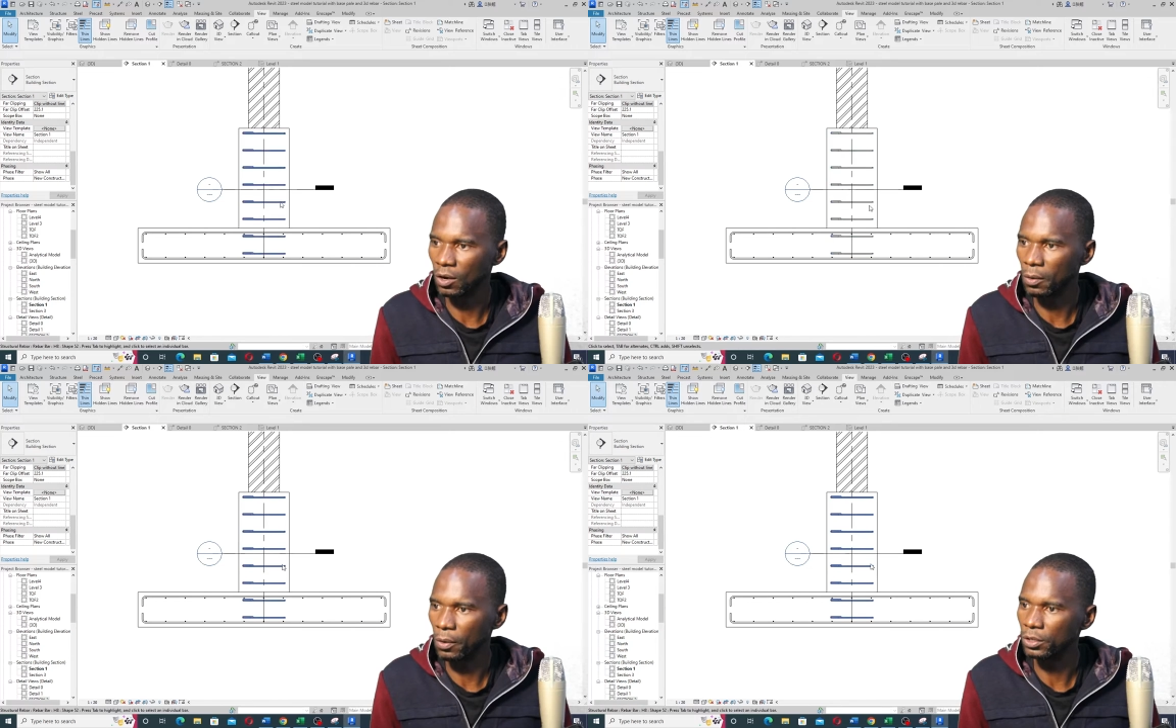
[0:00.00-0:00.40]

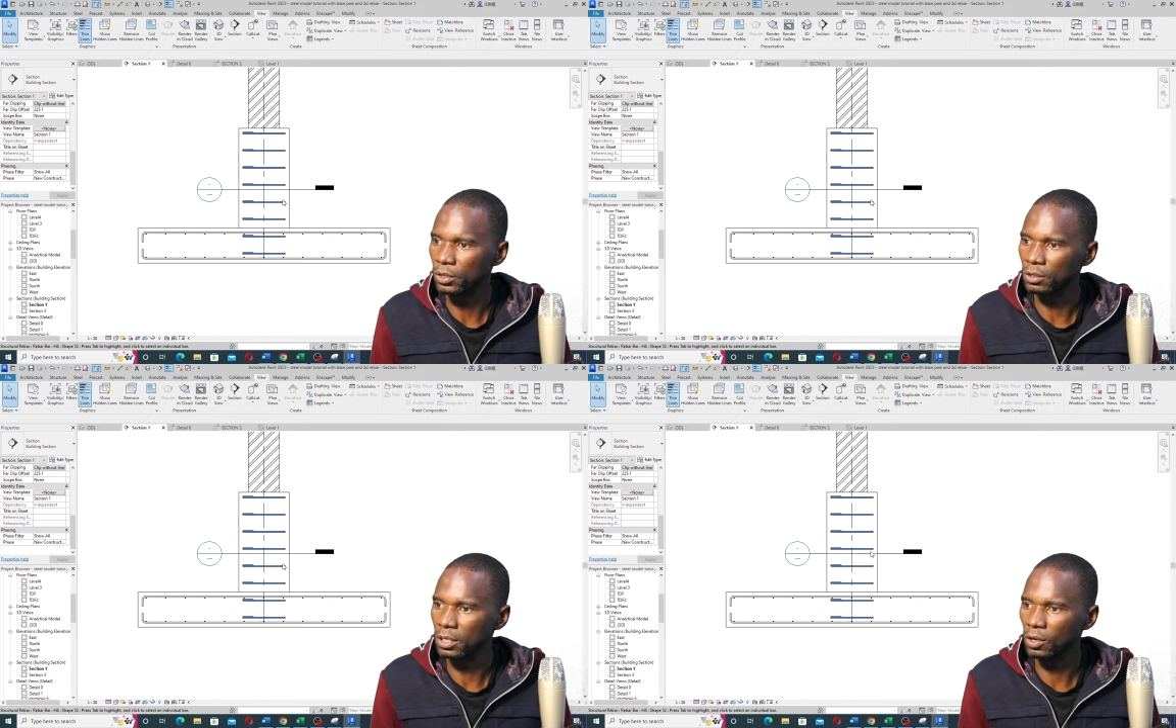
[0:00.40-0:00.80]
know,
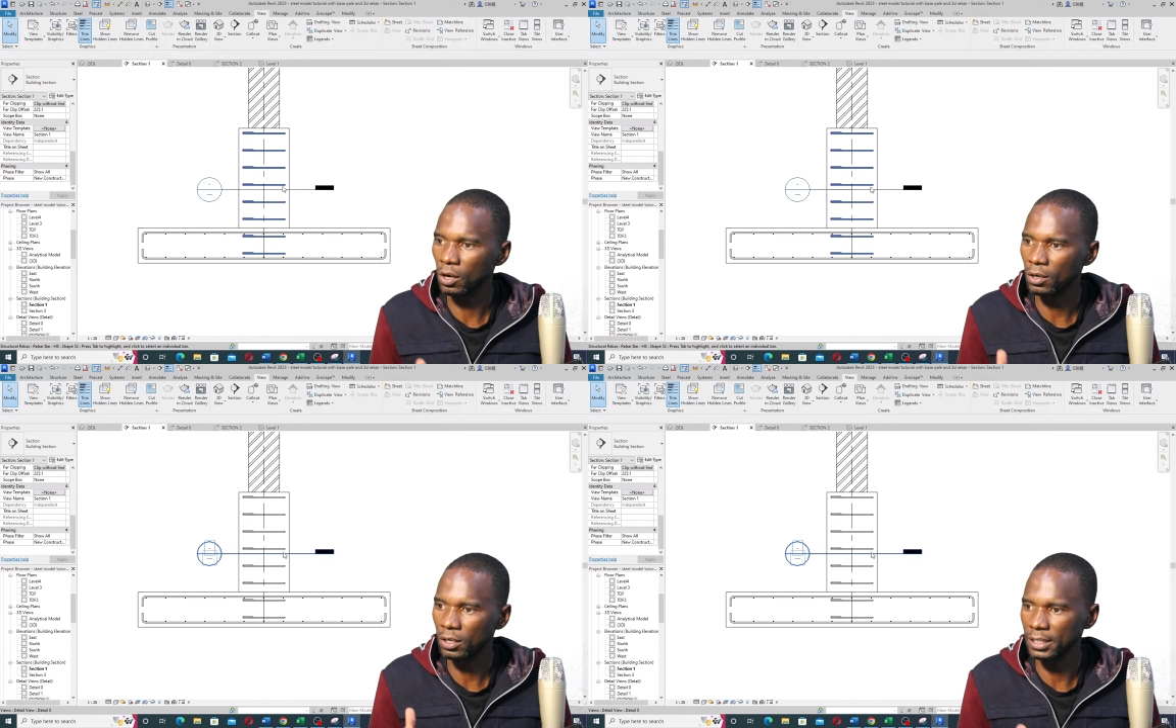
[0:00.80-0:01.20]
you
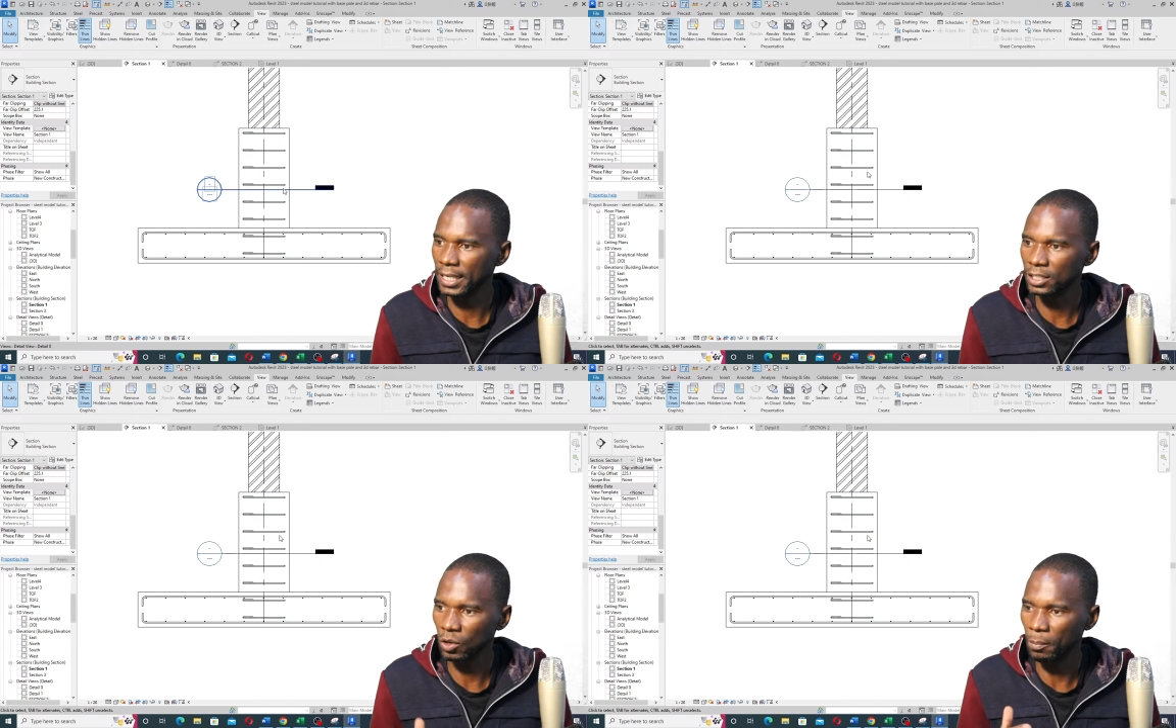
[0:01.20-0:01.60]
know,
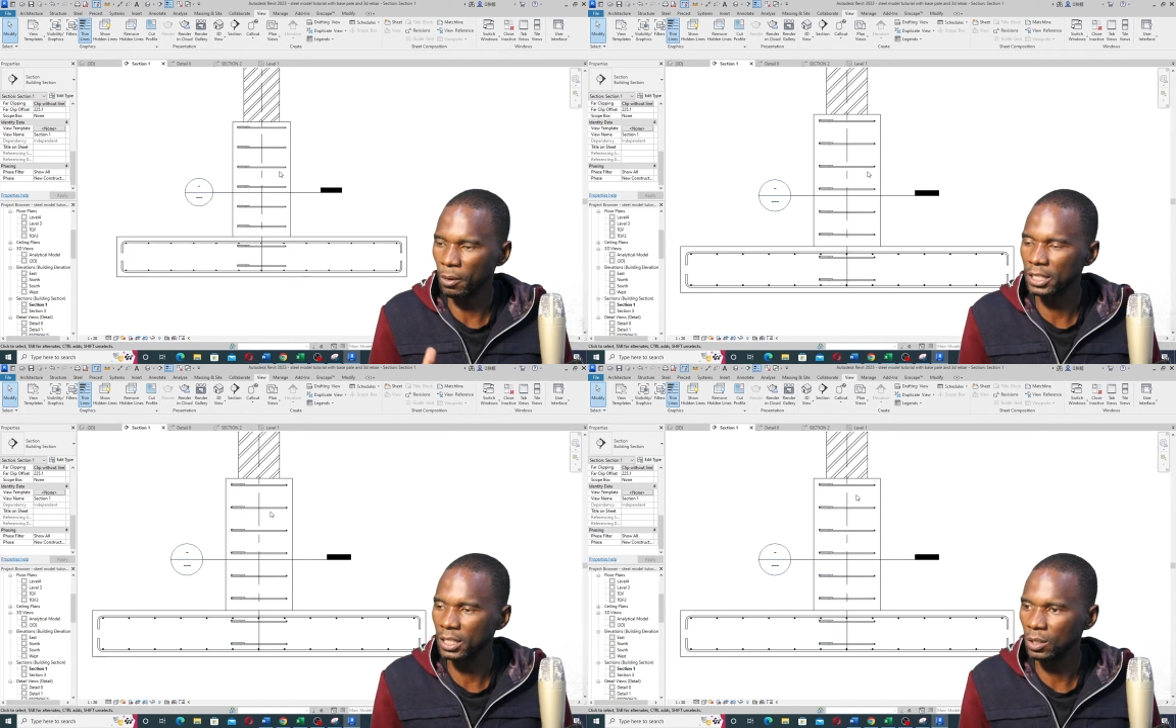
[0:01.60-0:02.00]
create a
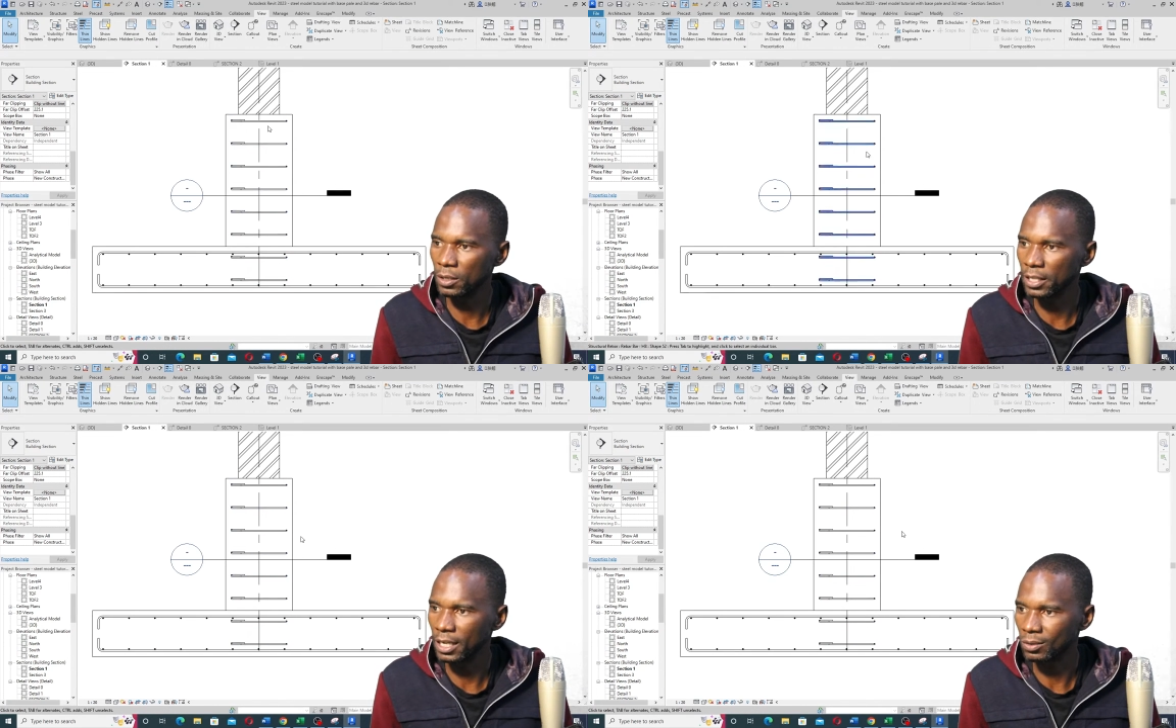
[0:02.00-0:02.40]

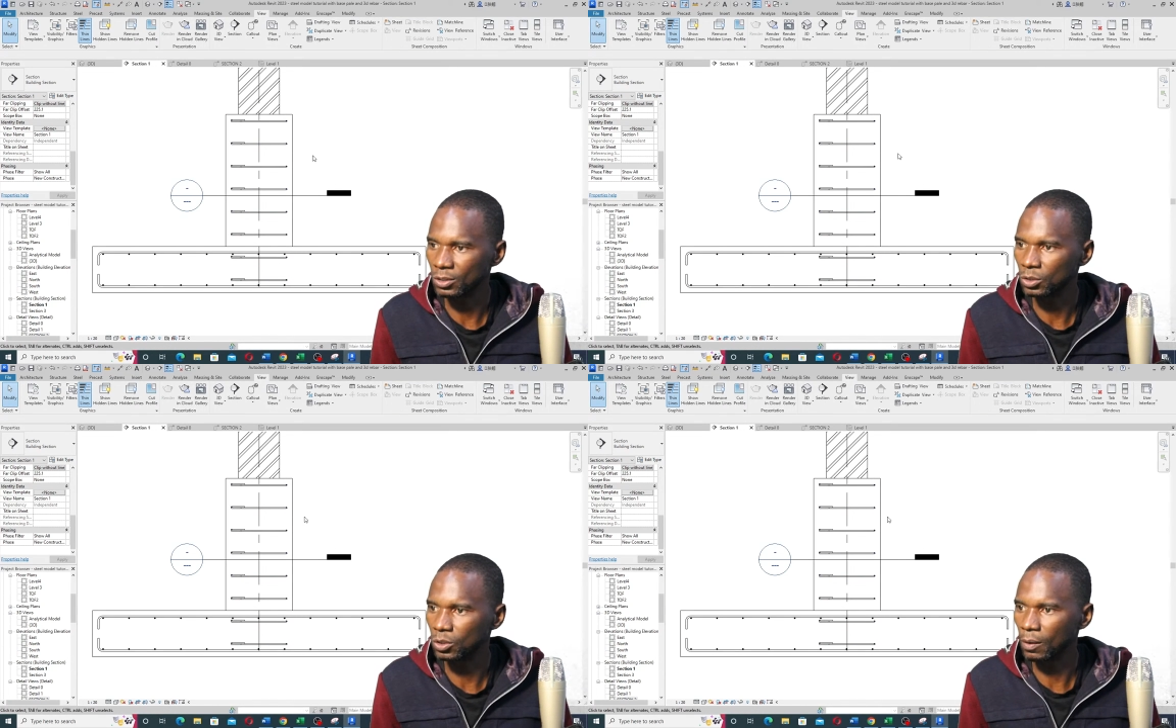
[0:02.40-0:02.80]
model, the
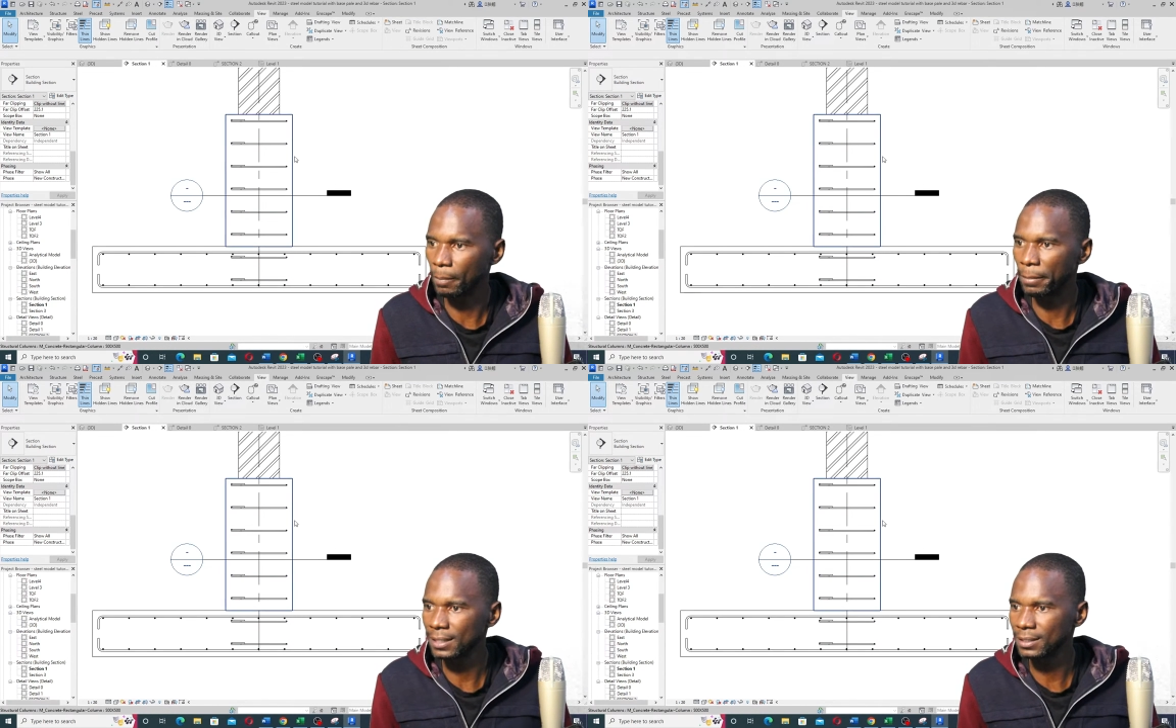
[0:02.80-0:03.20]
longitudinal
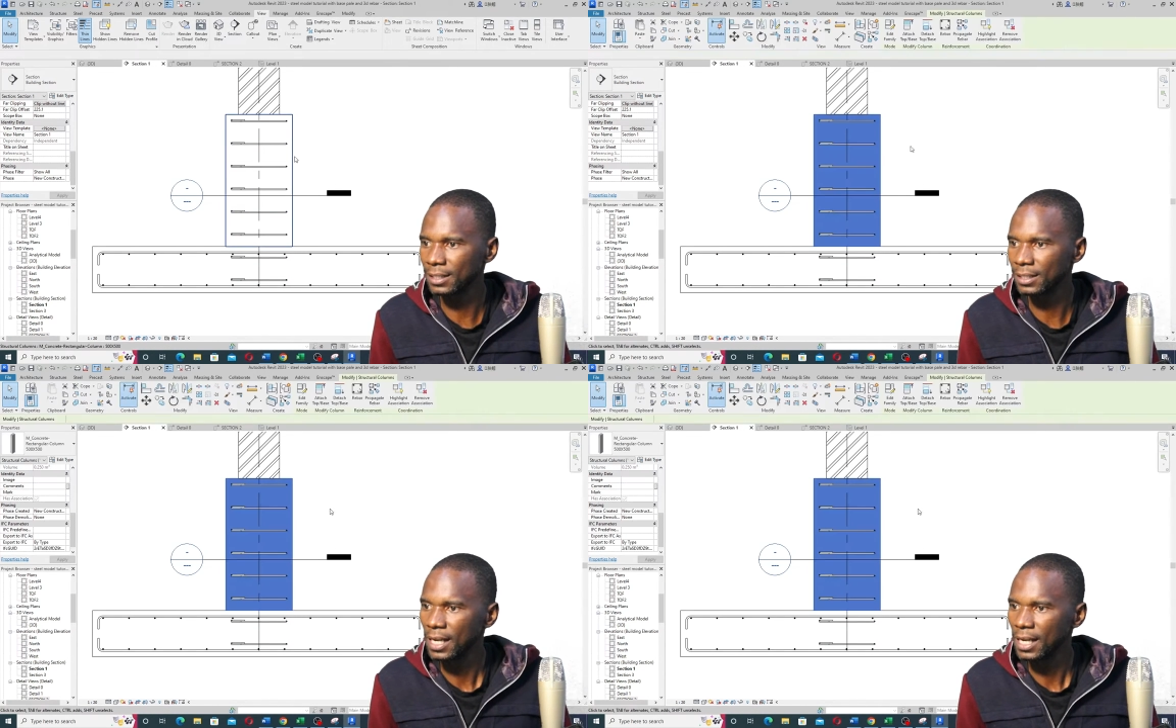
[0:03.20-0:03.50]
bars.